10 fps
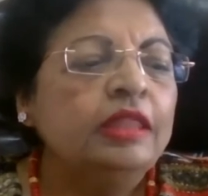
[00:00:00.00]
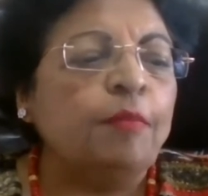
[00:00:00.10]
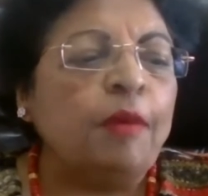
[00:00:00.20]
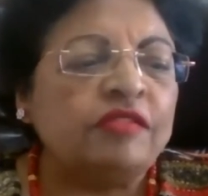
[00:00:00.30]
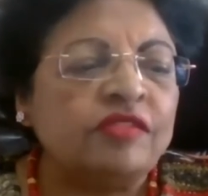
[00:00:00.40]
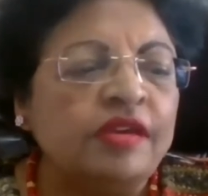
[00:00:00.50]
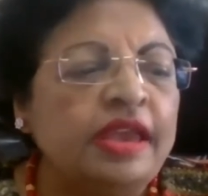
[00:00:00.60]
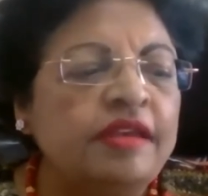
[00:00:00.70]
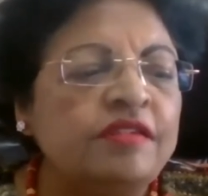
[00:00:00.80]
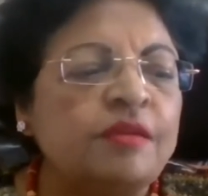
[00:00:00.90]
The Boston
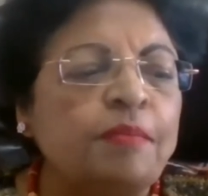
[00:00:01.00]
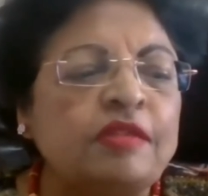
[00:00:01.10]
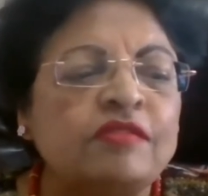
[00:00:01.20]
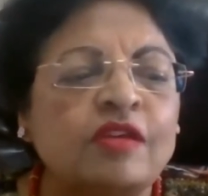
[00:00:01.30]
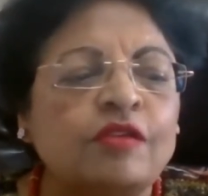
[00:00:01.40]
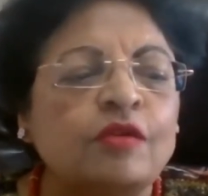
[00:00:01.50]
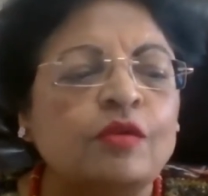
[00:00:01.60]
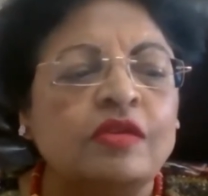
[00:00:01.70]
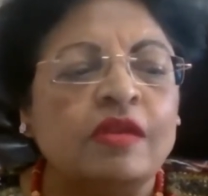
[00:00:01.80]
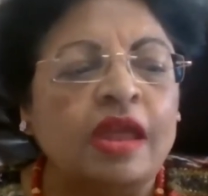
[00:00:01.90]
Leadership
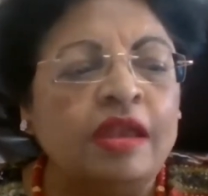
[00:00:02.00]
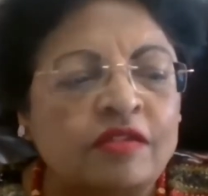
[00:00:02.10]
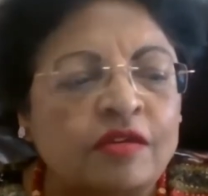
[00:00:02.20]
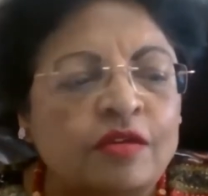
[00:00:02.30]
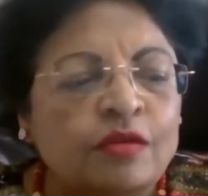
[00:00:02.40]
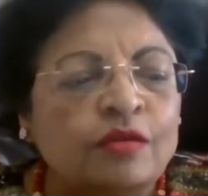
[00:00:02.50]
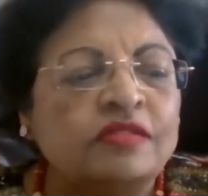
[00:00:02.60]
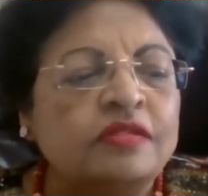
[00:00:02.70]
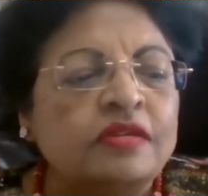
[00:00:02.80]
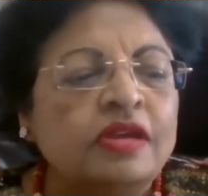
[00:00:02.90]
Institute
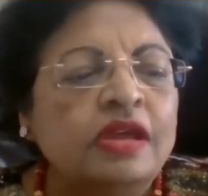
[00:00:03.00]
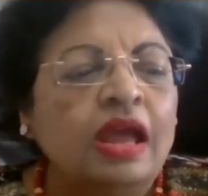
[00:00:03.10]
introduced